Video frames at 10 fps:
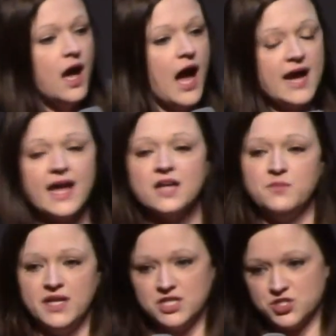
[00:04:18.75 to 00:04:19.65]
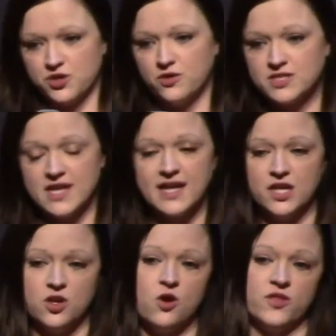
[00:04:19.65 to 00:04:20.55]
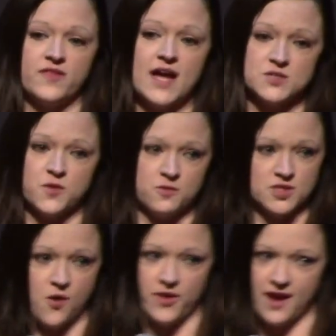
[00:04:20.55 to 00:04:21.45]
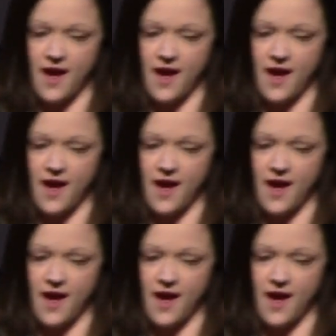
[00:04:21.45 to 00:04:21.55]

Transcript: I had mini strokes, and I didn't know that that's what was going